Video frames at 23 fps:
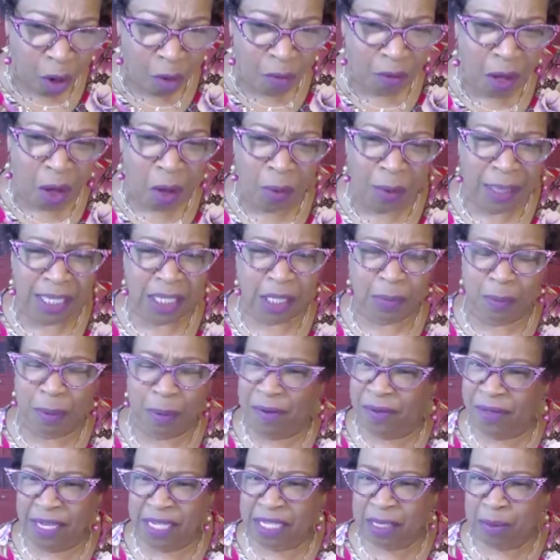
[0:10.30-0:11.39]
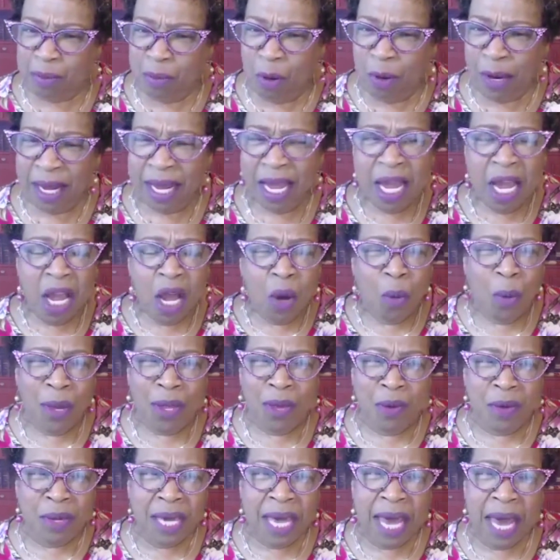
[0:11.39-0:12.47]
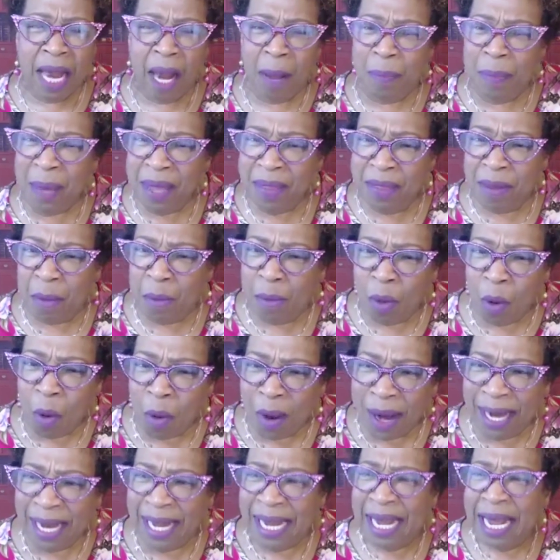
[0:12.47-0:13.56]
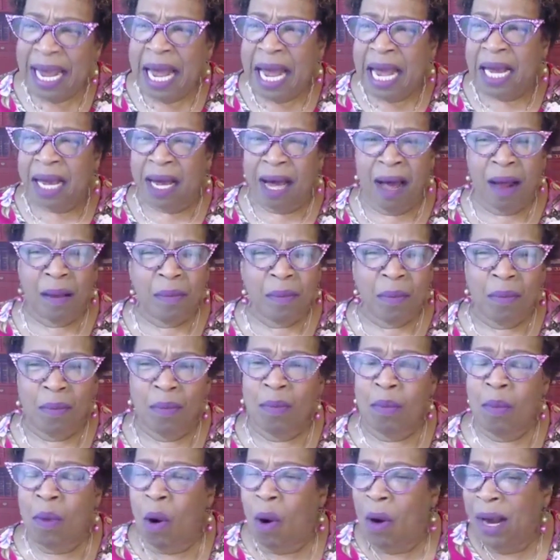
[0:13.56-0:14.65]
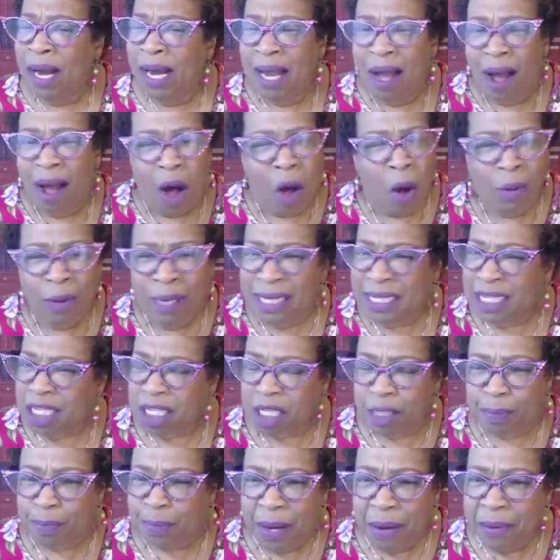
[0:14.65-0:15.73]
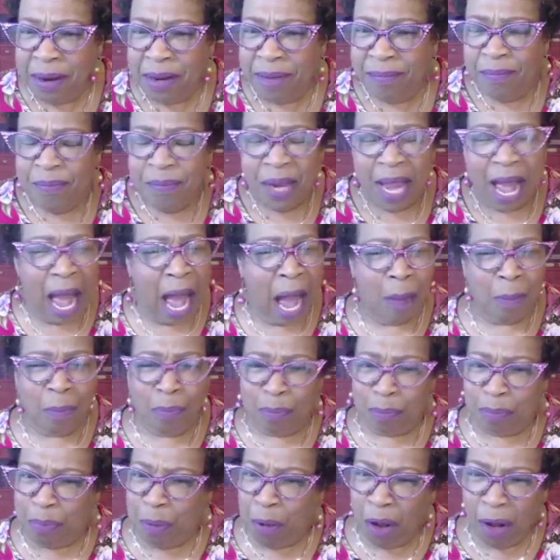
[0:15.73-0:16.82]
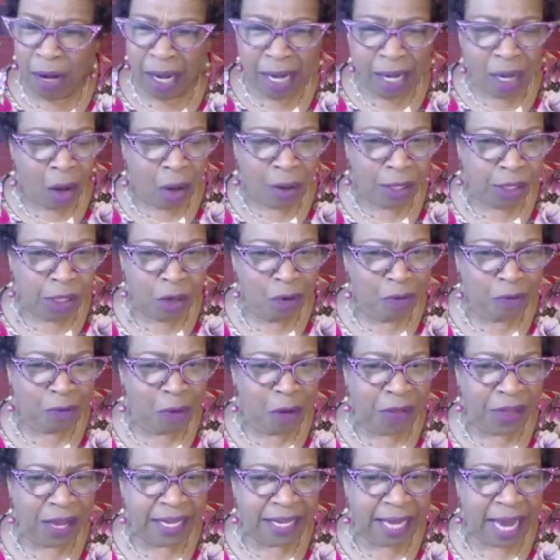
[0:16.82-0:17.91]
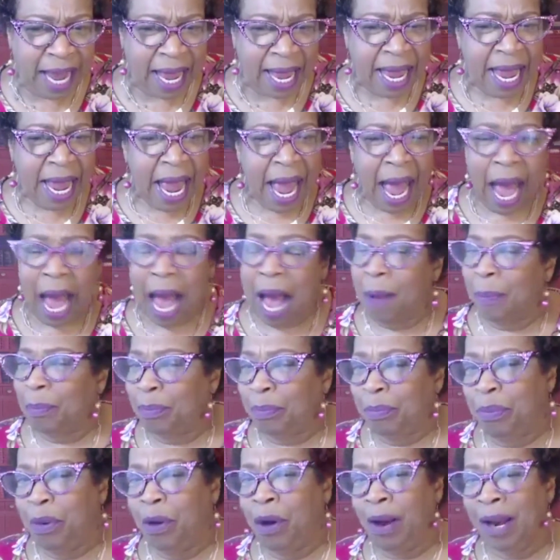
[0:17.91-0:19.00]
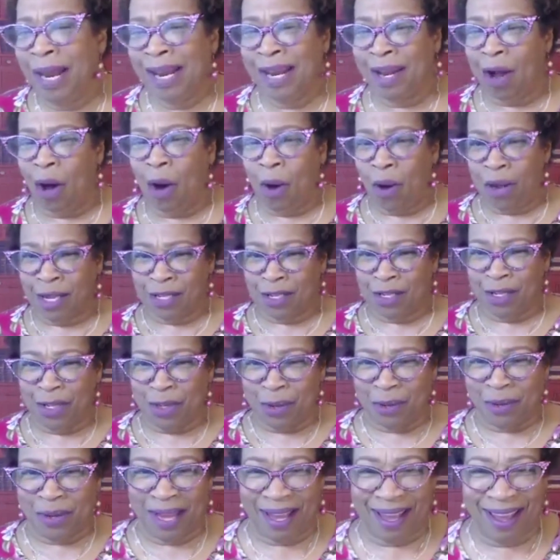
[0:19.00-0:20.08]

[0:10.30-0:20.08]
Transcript: on the Holy Spirit this morning. When you get up in the morning, good morning, Holy Spirit. I'm pulling on you for the day. I'm pulling on you.